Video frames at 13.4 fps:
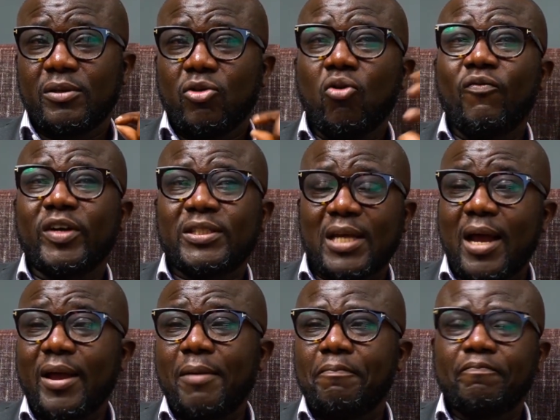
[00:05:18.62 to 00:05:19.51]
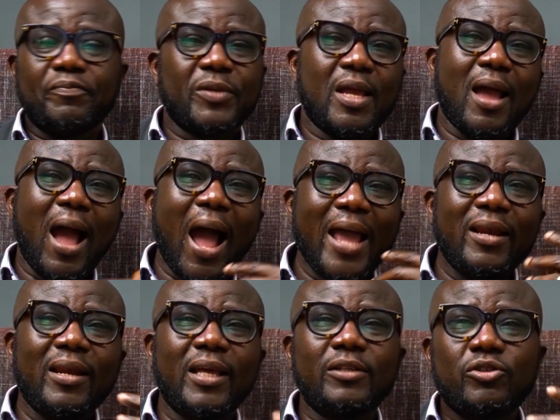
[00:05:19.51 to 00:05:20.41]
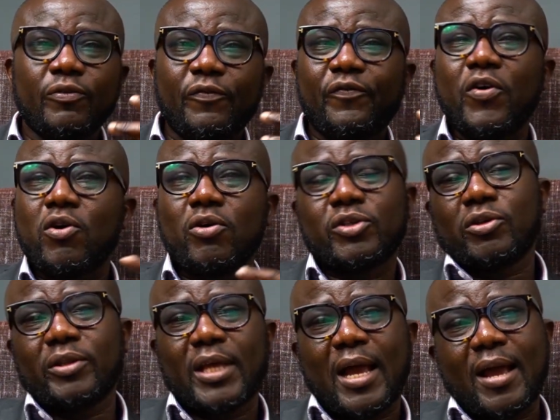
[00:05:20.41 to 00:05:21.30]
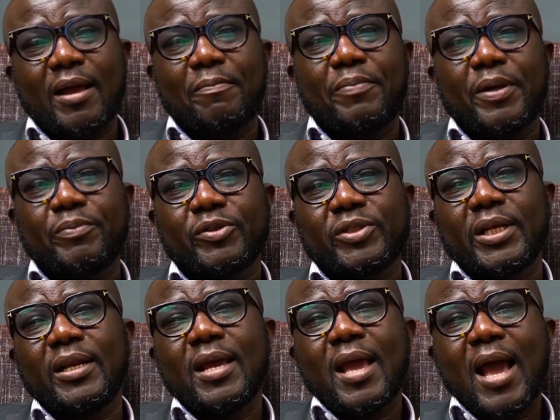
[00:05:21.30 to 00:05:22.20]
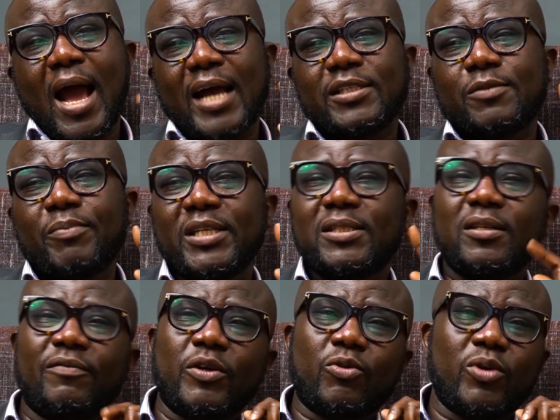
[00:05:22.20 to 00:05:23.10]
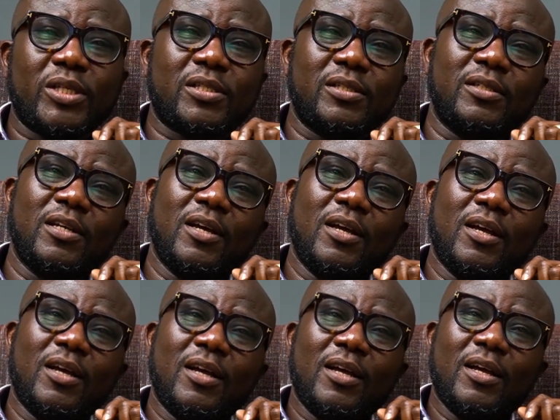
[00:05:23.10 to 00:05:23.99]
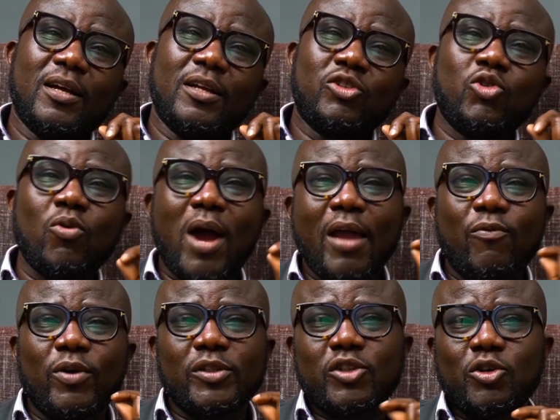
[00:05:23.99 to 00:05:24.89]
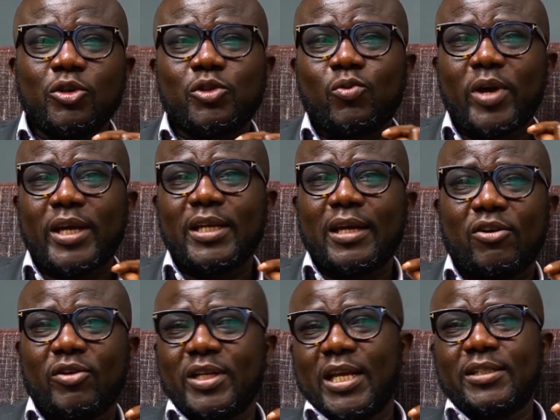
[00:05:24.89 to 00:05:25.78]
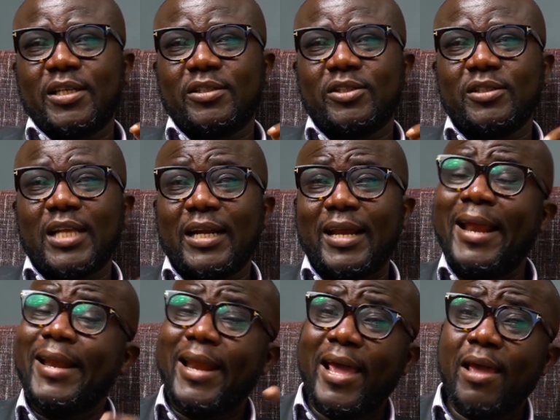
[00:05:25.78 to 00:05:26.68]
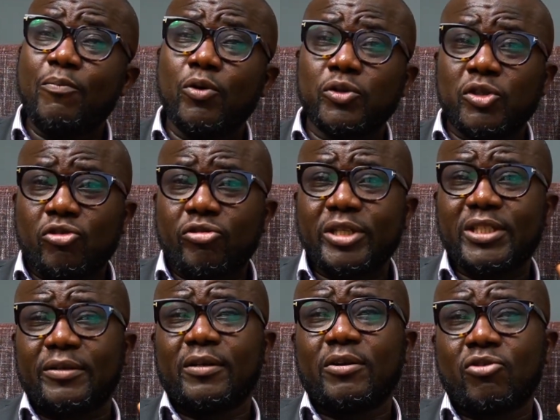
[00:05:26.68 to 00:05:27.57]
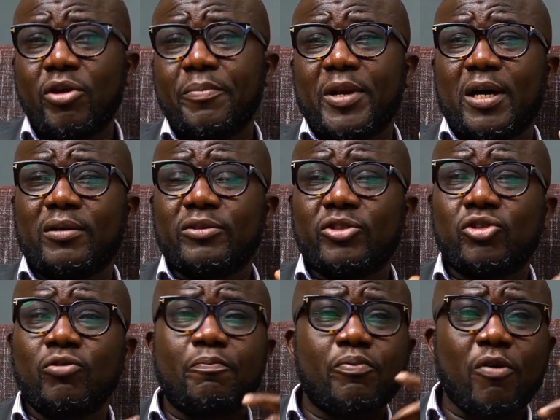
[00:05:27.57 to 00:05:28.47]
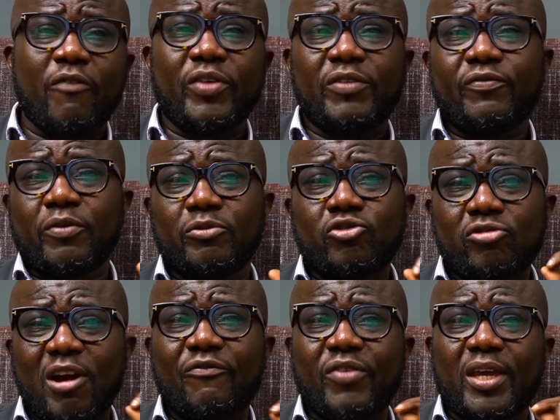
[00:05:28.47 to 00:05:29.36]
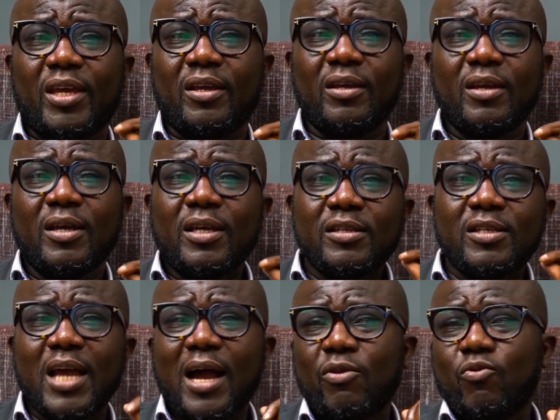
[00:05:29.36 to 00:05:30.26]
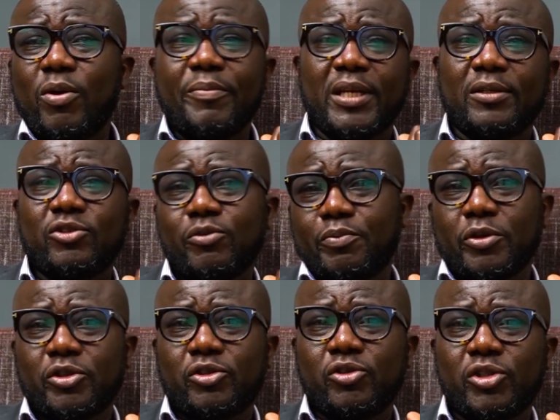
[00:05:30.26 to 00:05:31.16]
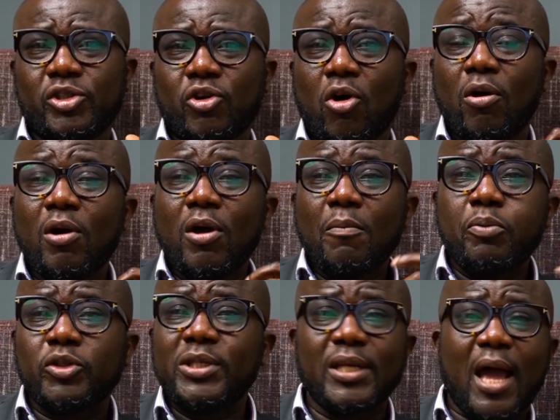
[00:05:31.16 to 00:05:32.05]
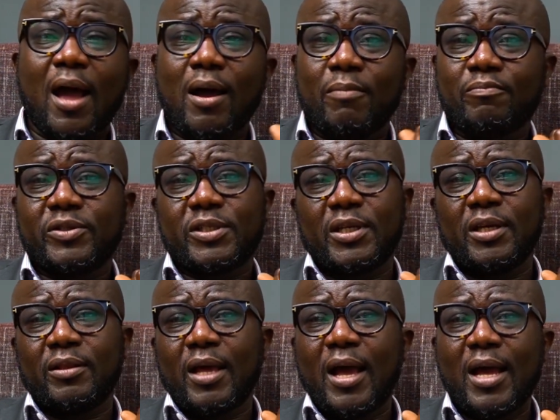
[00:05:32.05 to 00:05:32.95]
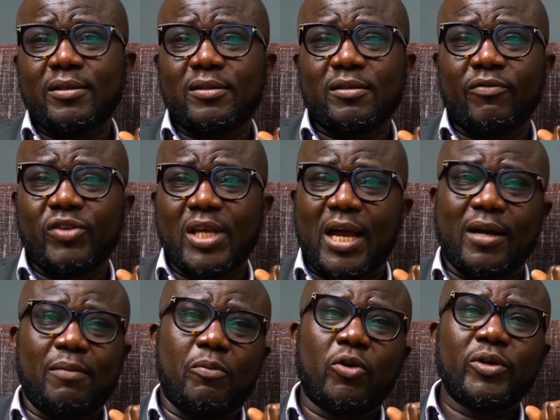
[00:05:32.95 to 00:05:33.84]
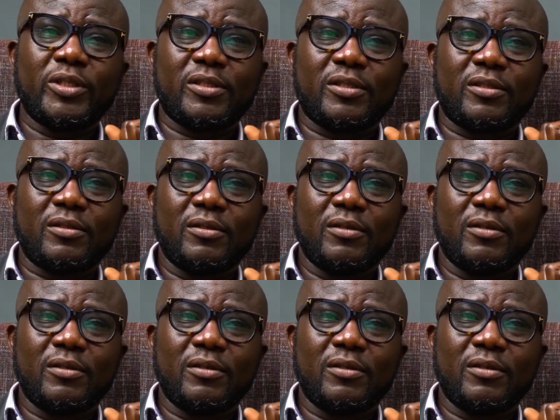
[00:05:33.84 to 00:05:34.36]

Over time, I learned to focus on the higher purpose and ask myself the question, do I want to go to work in an organization that enables criminals to profit from trafficking young women into prostitution or putting arms in the hands of young boys?